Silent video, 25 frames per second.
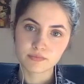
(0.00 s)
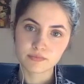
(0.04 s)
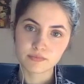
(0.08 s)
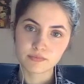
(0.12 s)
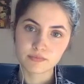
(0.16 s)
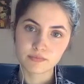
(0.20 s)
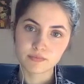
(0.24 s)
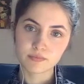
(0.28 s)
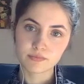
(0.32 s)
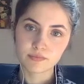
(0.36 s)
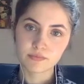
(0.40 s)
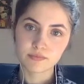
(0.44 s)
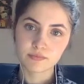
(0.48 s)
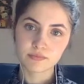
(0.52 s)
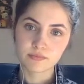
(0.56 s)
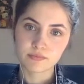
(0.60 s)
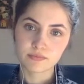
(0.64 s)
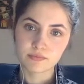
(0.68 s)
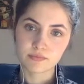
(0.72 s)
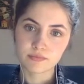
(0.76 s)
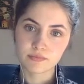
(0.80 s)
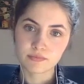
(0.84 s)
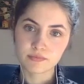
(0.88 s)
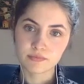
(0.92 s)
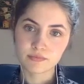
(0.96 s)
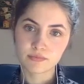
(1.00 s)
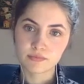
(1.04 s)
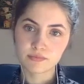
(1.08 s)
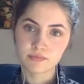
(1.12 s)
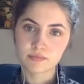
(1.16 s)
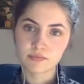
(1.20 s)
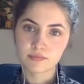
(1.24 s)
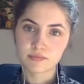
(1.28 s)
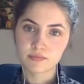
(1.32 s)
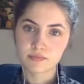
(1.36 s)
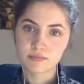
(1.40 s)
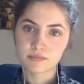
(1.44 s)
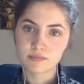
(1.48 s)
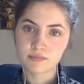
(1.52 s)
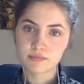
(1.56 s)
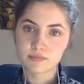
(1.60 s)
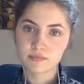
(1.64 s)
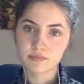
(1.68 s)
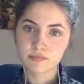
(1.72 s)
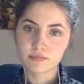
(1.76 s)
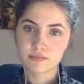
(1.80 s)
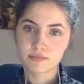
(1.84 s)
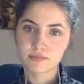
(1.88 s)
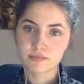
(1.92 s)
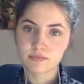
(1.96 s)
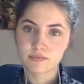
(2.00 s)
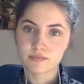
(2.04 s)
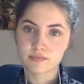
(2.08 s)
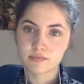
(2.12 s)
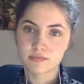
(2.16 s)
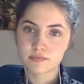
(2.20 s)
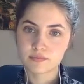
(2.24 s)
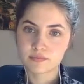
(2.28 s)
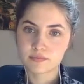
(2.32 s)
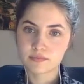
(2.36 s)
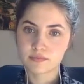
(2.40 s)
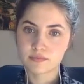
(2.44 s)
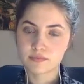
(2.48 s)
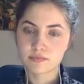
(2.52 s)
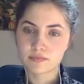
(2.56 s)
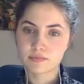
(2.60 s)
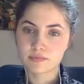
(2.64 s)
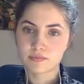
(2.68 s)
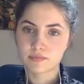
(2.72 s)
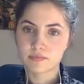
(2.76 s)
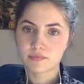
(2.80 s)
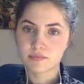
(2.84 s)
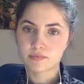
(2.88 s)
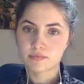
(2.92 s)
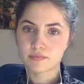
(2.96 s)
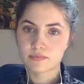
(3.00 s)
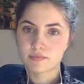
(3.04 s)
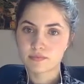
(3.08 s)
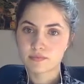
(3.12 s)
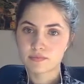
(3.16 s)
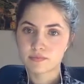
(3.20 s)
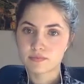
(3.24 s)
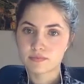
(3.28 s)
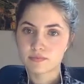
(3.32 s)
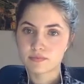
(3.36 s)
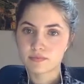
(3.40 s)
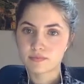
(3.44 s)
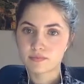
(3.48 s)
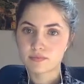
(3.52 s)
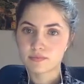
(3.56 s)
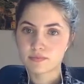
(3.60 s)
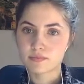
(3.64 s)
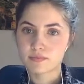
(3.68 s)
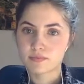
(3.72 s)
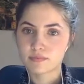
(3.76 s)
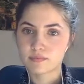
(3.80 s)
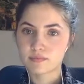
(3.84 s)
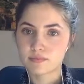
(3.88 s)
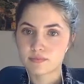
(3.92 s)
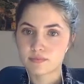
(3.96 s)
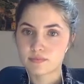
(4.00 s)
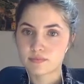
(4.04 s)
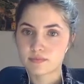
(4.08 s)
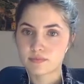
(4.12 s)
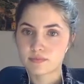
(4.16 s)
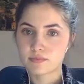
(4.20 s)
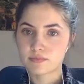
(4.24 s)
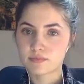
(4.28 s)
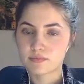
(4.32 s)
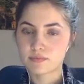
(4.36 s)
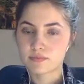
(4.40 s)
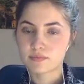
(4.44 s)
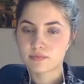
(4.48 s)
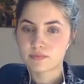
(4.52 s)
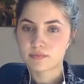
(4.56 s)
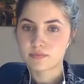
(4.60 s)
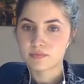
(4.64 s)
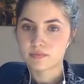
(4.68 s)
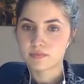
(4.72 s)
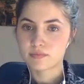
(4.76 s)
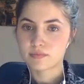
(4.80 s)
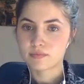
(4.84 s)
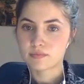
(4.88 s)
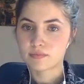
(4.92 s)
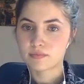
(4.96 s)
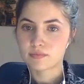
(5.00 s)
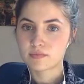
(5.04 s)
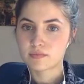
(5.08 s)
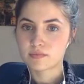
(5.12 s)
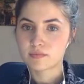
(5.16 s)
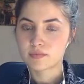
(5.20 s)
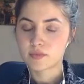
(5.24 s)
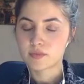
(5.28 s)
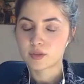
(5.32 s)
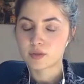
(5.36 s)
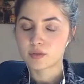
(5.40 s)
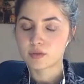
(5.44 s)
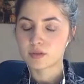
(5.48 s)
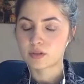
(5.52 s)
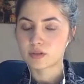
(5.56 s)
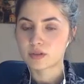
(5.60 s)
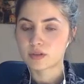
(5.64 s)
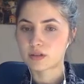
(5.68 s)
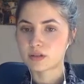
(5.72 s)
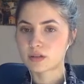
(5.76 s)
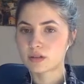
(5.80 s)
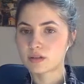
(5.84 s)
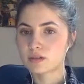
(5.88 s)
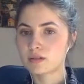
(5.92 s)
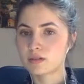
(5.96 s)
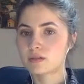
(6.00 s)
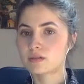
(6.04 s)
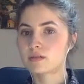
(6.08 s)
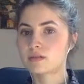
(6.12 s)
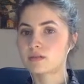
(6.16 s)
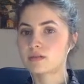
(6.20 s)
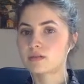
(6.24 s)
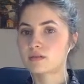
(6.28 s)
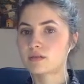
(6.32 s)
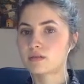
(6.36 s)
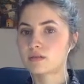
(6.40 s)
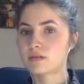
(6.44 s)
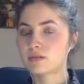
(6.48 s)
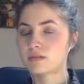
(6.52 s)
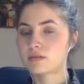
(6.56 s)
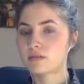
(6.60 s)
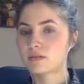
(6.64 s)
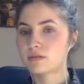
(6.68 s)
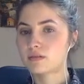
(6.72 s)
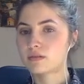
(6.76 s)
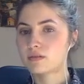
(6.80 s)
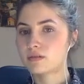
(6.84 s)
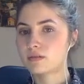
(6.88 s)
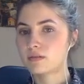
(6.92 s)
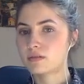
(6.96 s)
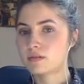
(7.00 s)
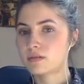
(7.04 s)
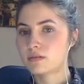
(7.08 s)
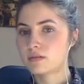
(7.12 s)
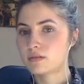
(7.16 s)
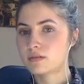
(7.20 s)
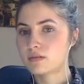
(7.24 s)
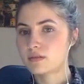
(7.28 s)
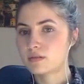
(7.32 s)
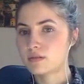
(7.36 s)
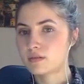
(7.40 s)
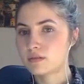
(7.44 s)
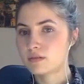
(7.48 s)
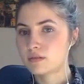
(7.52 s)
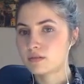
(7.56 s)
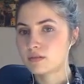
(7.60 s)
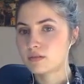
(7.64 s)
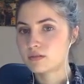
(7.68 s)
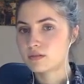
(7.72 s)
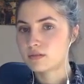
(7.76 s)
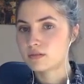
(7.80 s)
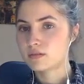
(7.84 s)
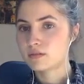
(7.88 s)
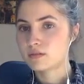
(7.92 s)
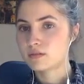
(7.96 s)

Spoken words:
[no speech]